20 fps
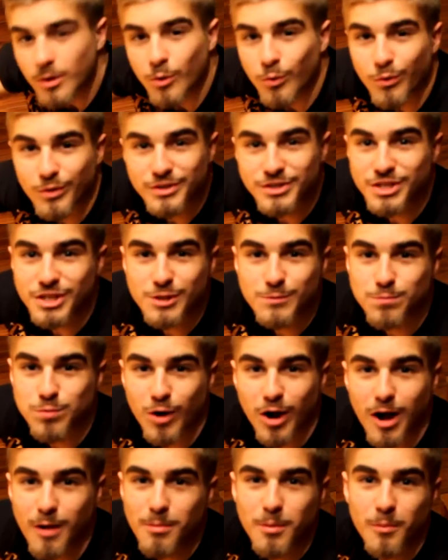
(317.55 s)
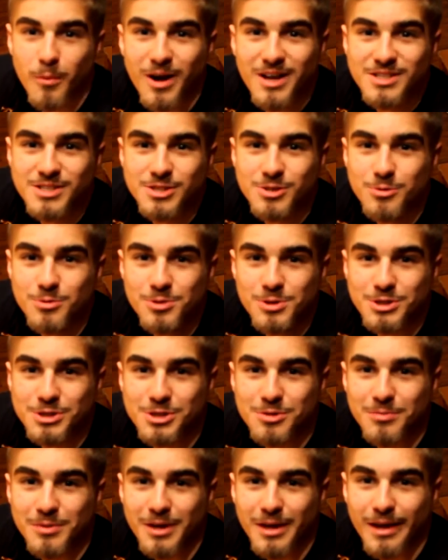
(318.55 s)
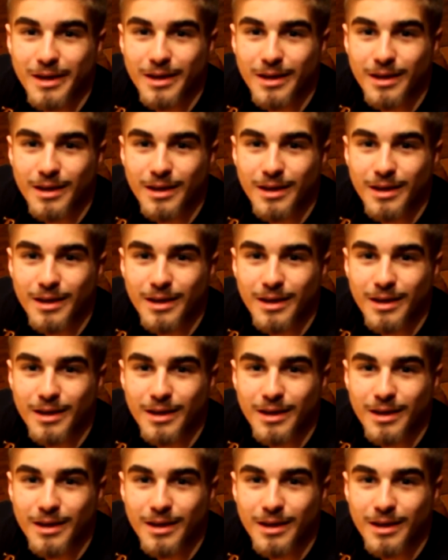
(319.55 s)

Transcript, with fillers: What's his problem? Why is he doing this to me?